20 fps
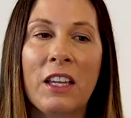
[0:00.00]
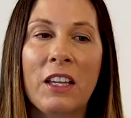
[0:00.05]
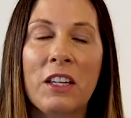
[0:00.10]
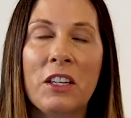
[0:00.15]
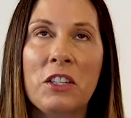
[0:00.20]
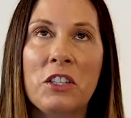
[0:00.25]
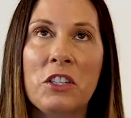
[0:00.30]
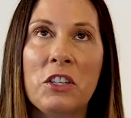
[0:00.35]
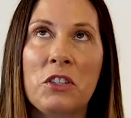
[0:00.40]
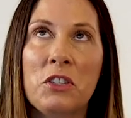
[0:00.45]

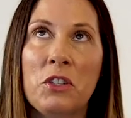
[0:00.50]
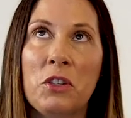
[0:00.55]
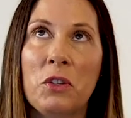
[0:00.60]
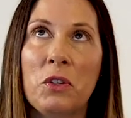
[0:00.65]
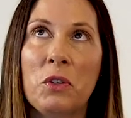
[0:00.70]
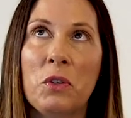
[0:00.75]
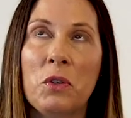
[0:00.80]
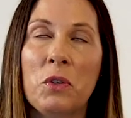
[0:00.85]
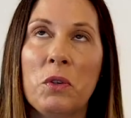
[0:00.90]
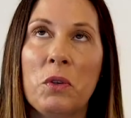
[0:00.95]
to
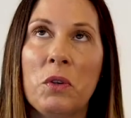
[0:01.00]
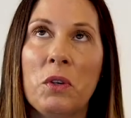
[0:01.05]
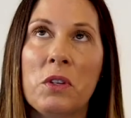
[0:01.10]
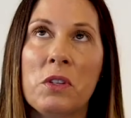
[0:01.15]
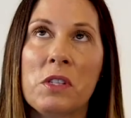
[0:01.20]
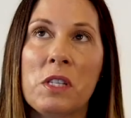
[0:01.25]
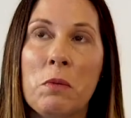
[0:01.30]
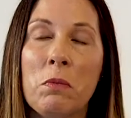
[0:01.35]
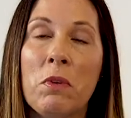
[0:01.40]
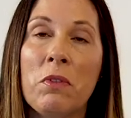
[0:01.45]
do
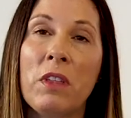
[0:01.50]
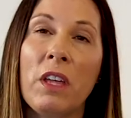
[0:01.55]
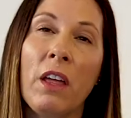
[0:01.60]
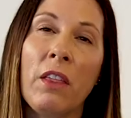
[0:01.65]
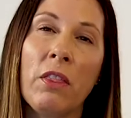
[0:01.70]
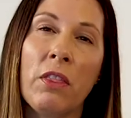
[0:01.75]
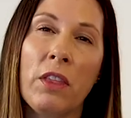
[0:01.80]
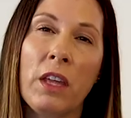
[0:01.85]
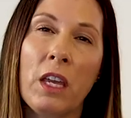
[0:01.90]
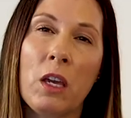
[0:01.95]
some of the
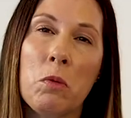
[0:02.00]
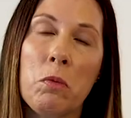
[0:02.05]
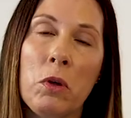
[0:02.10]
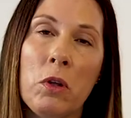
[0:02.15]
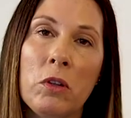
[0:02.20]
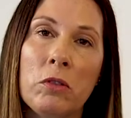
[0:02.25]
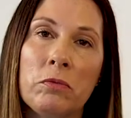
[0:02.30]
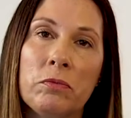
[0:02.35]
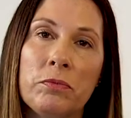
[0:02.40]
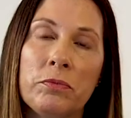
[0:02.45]
unthinkable.
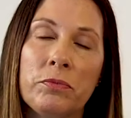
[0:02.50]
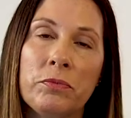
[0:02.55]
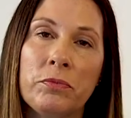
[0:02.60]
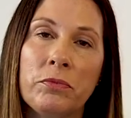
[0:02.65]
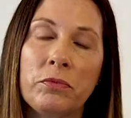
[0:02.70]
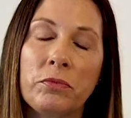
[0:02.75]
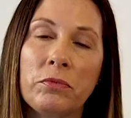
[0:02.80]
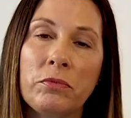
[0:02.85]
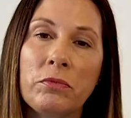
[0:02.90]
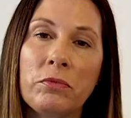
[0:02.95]

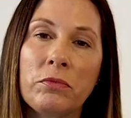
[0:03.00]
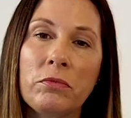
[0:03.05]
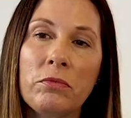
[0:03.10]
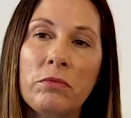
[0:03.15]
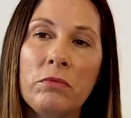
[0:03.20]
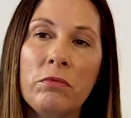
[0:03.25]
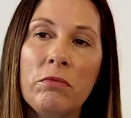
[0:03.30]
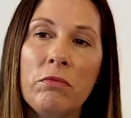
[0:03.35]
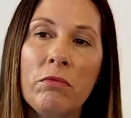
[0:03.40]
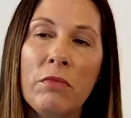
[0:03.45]

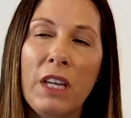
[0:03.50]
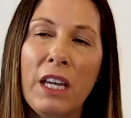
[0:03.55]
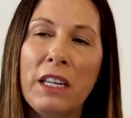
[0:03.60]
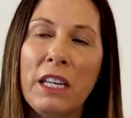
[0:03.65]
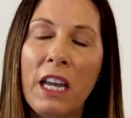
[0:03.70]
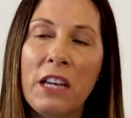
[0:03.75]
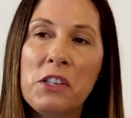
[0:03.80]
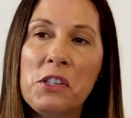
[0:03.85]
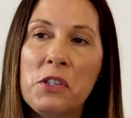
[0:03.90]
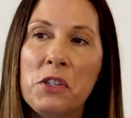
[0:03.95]
And
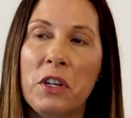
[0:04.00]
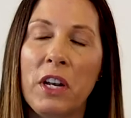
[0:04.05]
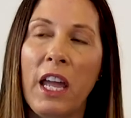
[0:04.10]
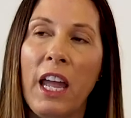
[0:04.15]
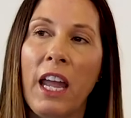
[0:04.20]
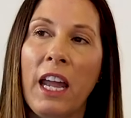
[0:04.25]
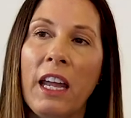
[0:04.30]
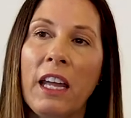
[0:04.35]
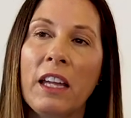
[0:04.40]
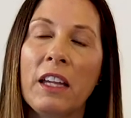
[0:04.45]
yesterday,